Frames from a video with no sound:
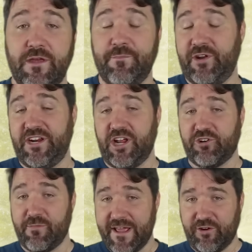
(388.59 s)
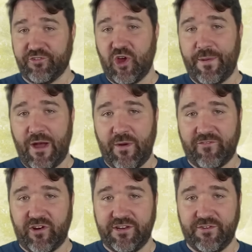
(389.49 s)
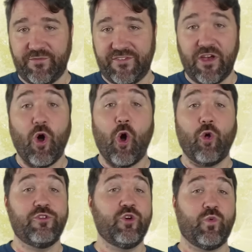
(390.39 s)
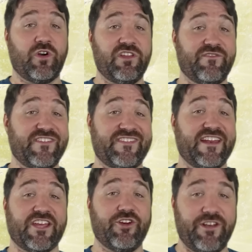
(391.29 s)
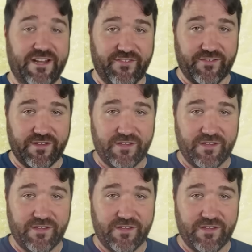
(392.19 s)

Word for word: Put it under a microscope, however, and you see a whole new world of acidic goodness.